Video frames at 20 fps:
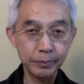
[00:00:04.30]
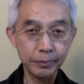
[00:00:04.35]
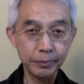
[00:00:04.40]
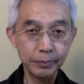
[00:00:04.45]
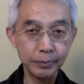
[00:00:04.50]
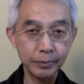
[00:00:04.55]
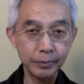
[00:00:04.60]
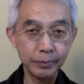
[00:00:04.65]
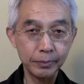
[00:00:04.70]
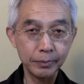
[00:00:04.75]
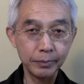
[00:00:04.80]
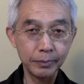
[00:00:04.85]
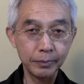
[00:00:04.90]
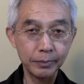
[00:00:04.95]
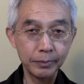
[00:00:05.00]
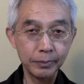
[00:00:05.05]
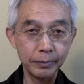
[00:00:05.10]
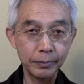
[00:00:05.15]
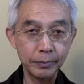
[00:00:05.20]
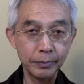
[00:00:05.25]

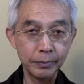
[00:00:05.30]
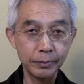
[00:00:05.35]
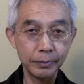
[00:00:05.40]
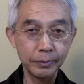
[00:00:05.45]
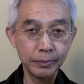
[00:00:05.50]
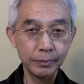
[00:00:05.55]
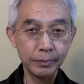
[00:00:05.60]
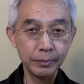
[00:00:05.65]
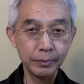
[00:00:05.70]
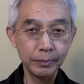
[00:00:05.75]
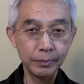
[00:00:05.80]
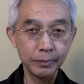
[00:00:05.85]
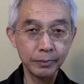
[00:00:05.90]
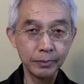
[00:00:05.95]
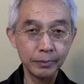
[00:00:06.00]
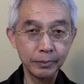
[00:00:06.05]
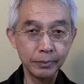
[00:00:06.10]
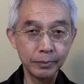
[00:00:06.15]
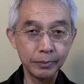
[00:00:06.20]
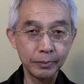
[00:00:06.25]

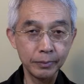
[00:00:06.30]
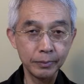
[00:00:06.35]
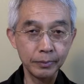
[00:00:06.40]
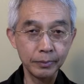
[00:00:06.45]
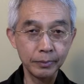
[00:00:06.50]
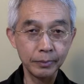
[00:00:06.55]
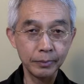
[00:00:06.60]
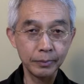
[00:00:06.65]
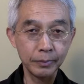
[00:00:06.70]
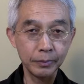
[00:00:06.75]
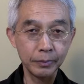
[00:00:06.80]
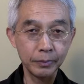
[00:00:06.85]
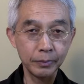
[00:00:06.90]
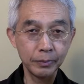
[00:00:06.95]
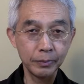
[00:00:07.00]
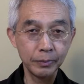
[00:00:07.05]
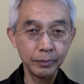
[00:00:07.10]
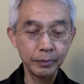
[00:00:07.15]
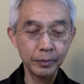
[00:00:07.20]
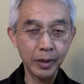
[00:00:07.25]
[no speech]